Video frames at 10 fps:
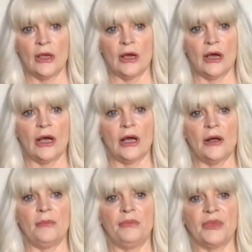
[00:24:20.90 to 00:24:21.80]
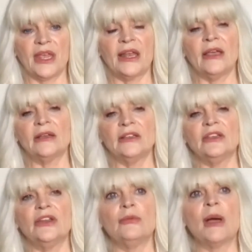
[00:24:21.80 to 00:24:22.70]
Um, and I,
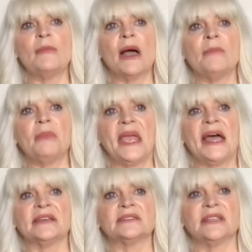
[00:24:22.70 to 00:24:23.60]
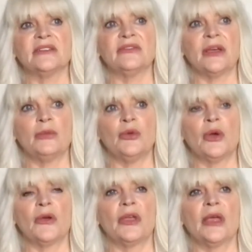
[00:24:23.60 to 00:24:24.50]
you know, my mom passed in
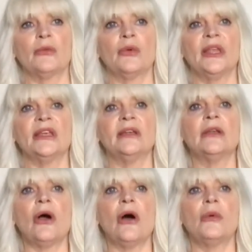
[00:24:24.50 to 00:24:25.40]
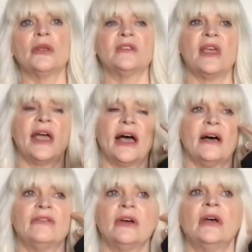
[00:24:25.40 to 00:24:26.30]
February, and we didn't always
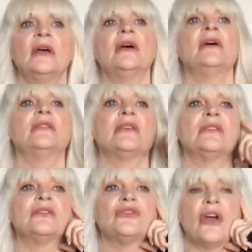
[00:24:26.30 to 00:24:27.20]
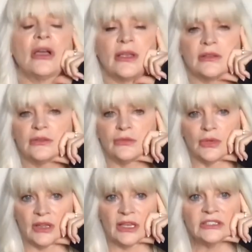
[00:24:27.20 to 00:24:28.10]
have the strongest
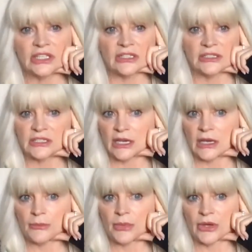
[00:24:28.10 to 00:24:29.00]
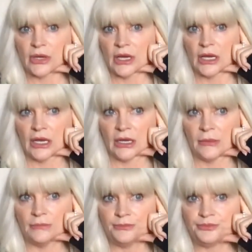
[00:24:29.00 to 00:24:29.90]
relationship.
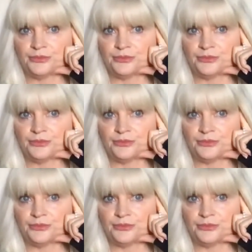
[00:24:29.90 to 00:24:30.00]
Um,